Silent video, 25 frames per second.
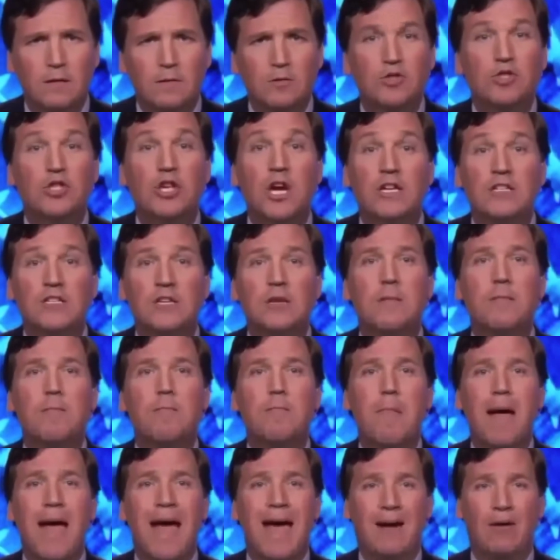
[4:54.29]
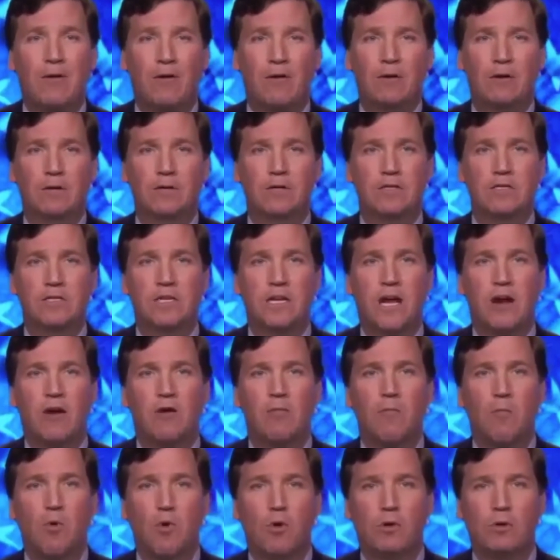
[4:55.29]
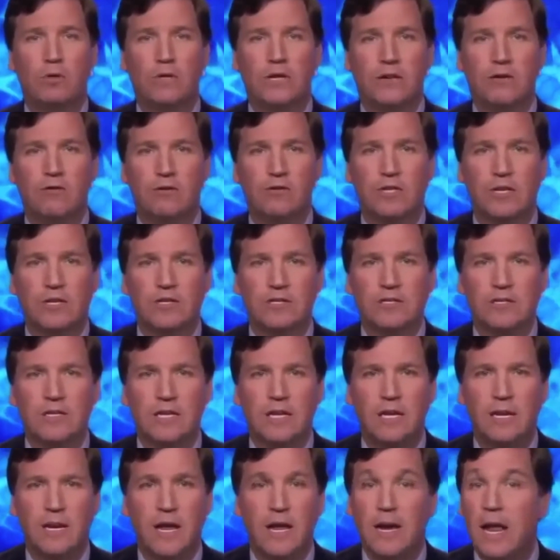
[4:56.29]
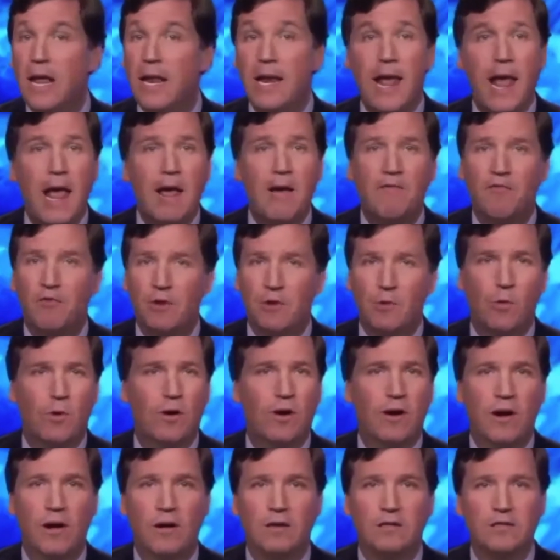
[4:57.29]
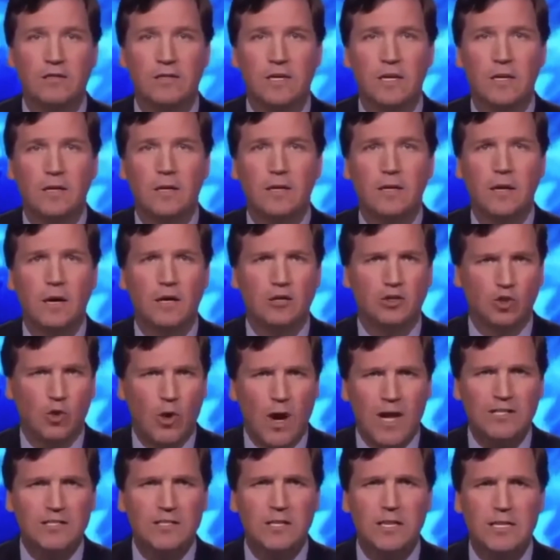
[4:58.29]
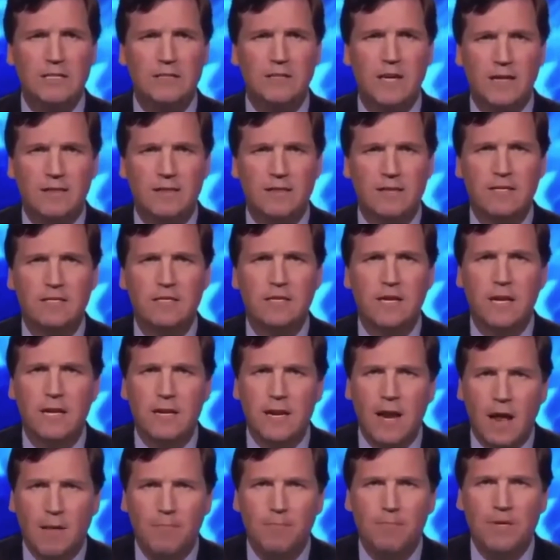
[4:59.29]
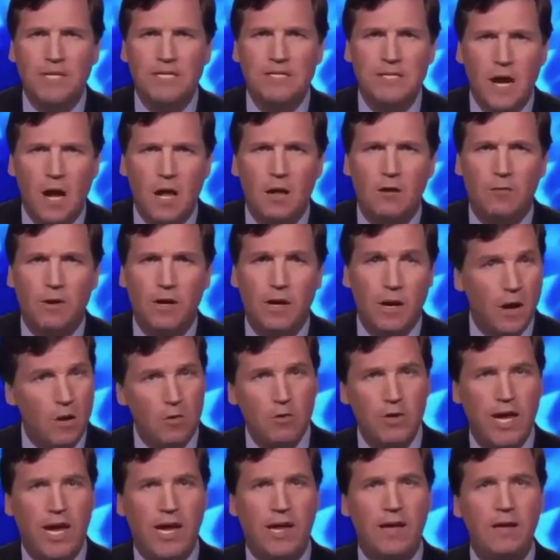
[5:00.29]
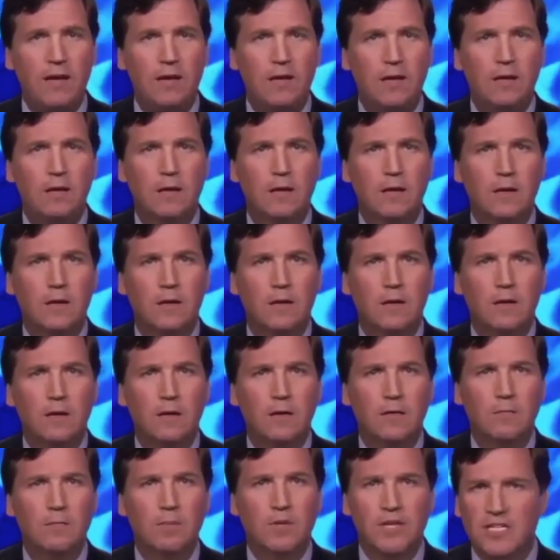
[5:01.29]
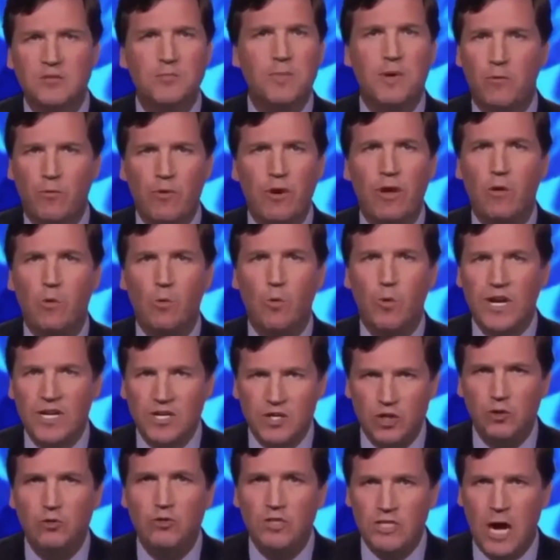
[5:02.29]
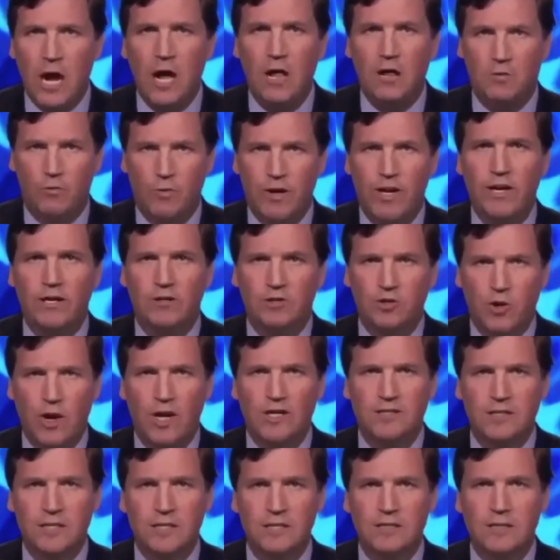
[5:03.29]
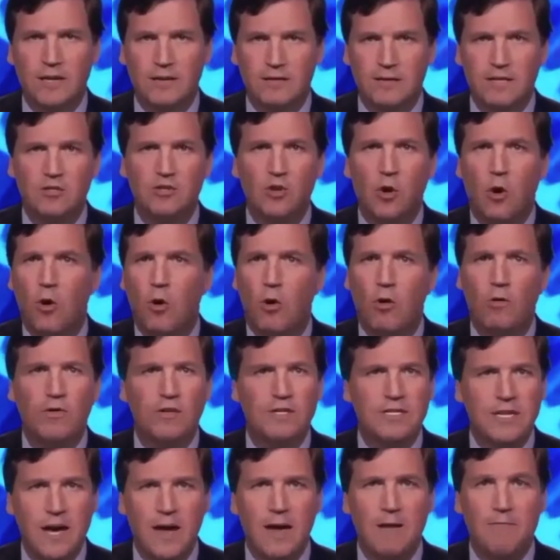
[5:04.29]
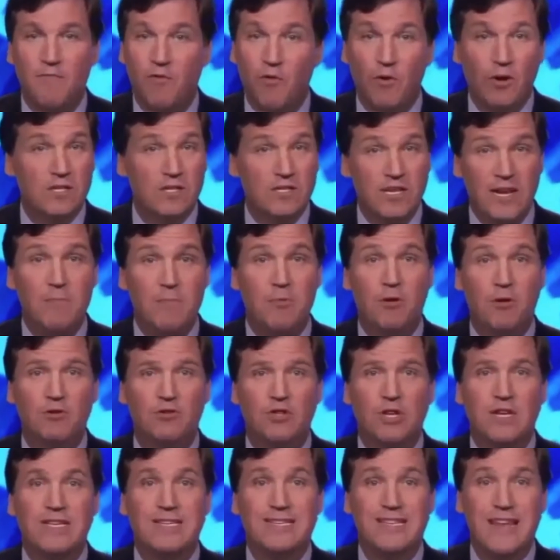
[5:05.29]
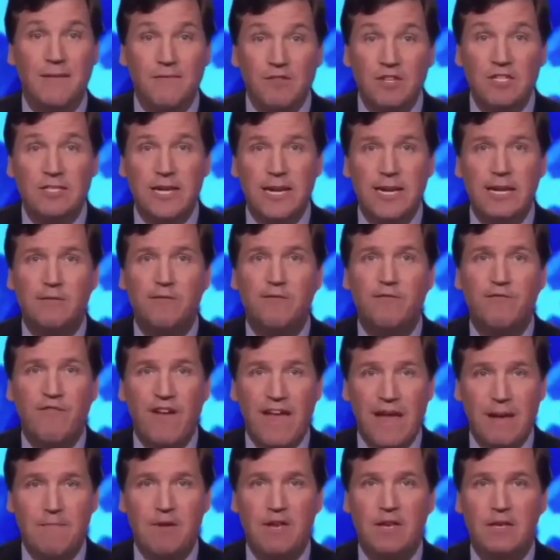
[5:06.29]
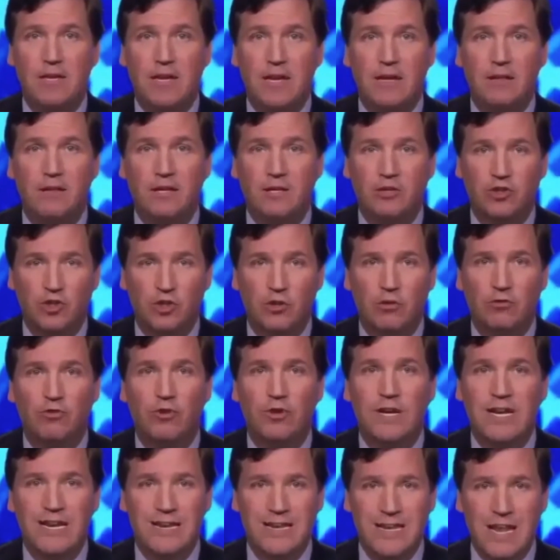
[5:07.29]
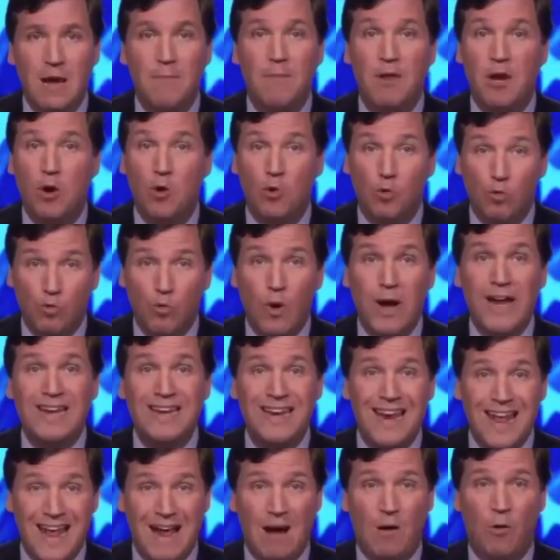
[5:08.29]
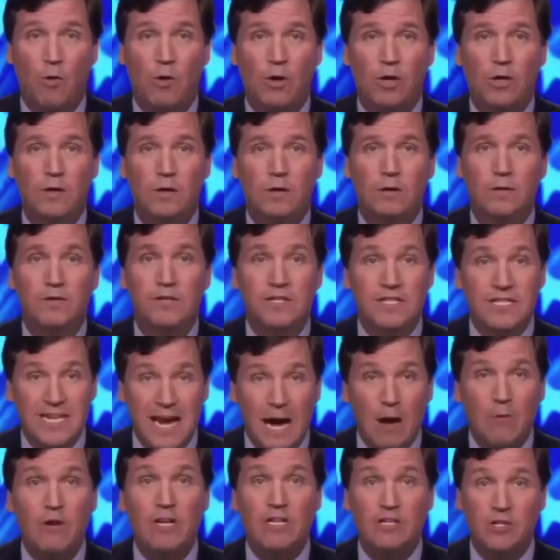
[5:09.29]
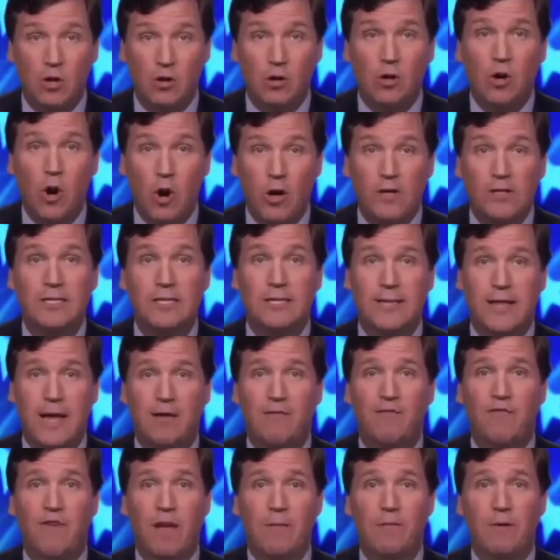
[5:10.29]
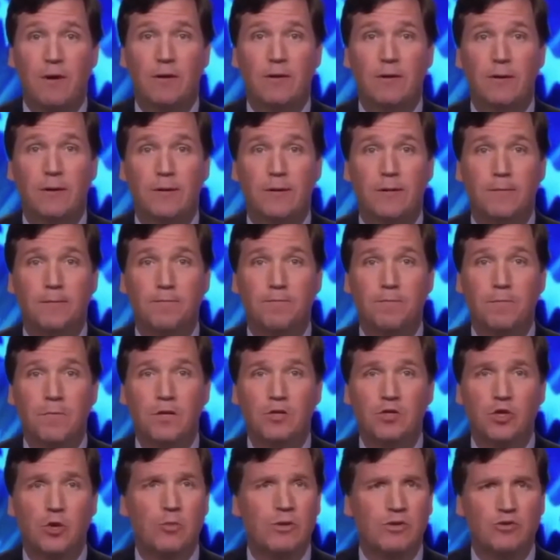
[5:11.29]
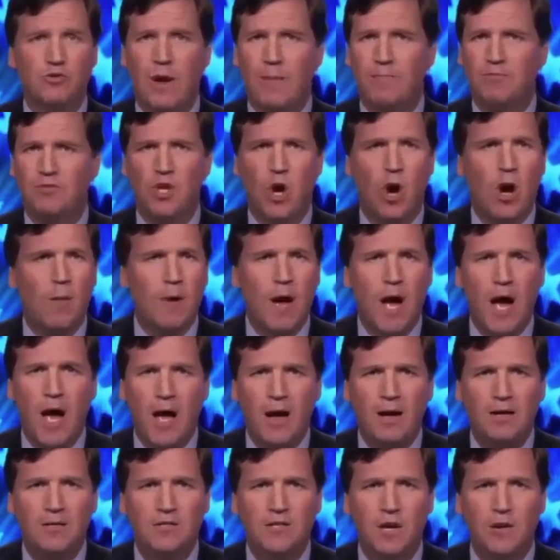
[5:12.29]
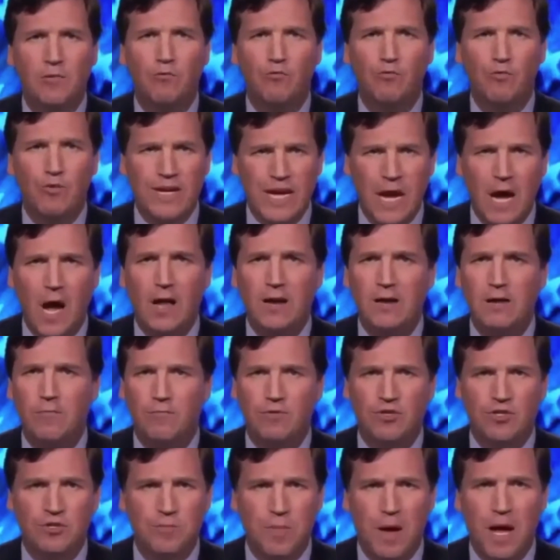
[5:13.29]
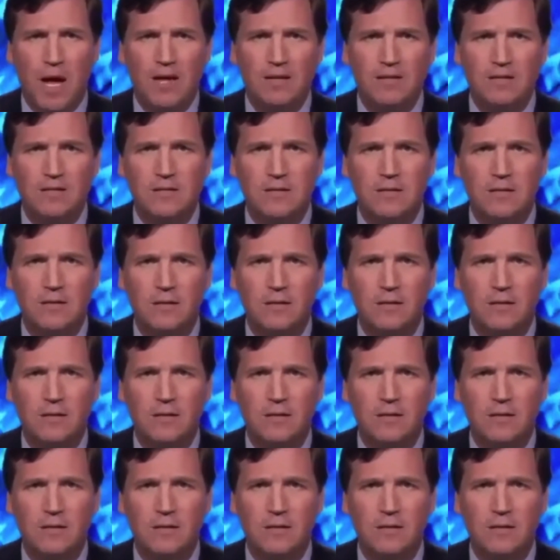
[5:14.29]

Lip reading: Doesn't matter, say our moral leaders on CNN and everywhere else. Atrocities like this cannot be tolerated. Okay, but let's be real. We do tolerate atrocities this all the time. For example, there's a devastating famine killing children in Yemen right now. The Saudis are causing that famine. Should we drop tomahawks on Riyadh in response?